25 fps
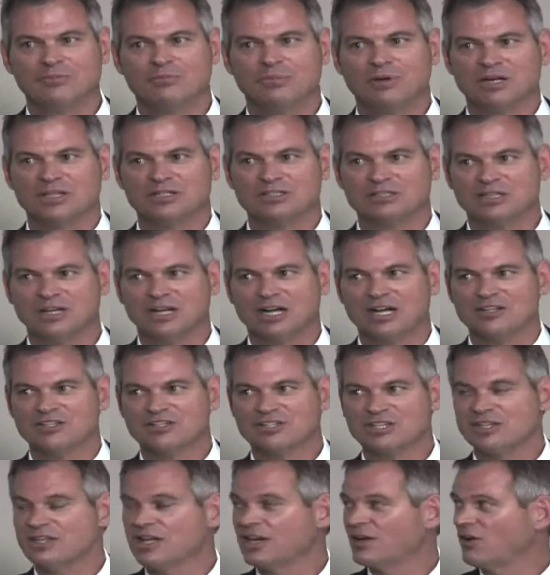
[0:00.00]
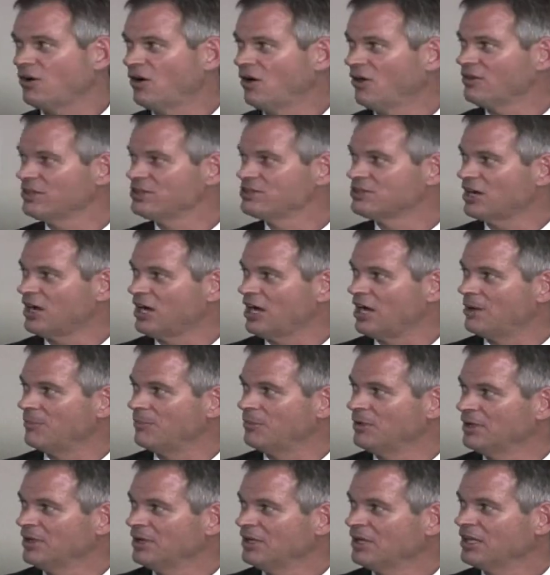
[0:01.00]
But uh, I see that all the
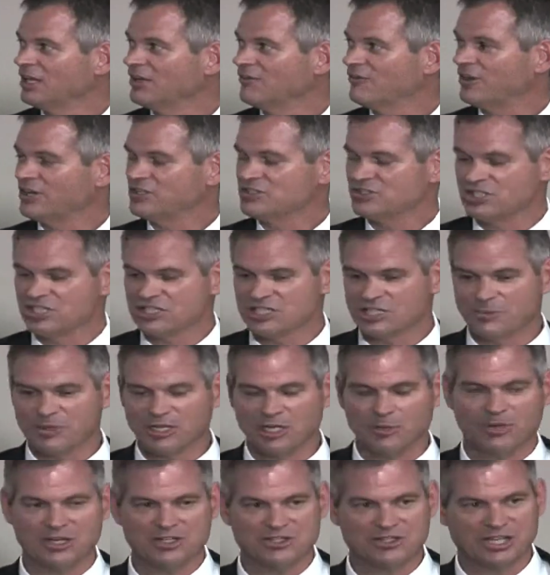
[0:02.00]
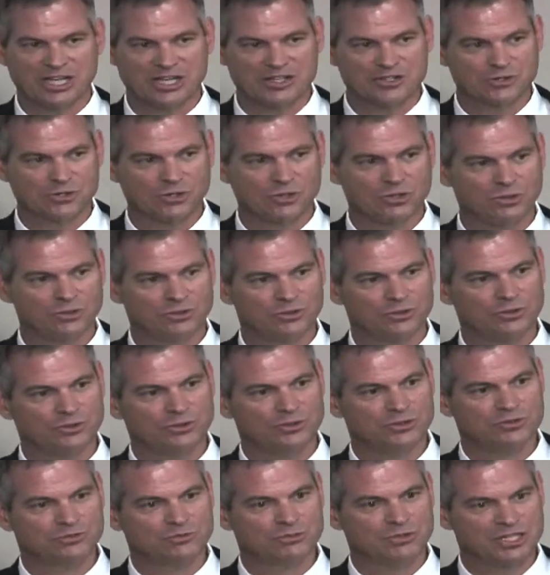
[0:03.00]
time. And if I see somebody on my schedule
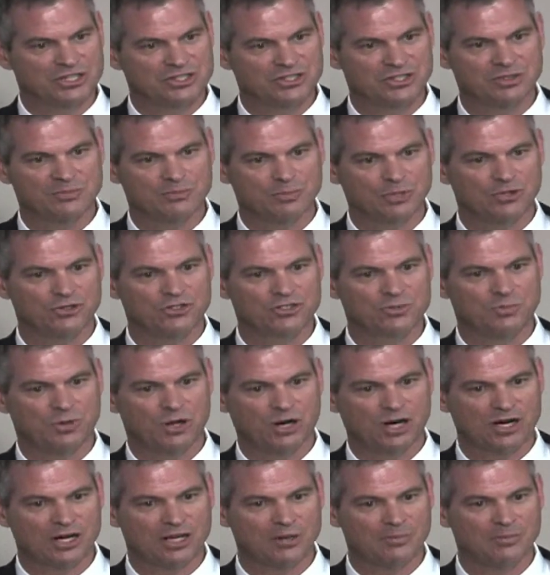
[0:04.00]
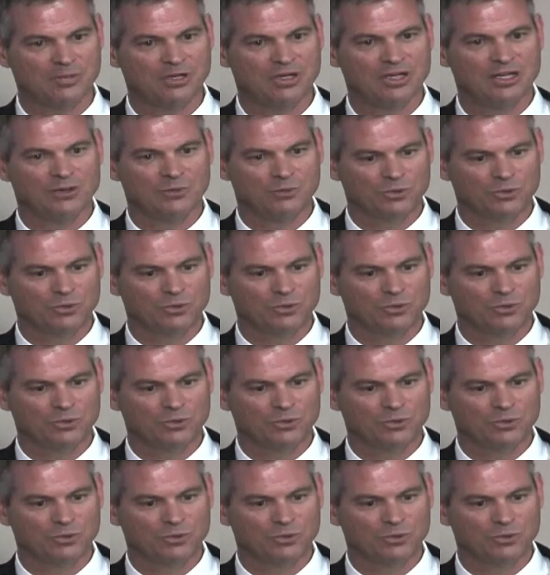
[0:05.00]
who's recent postpartum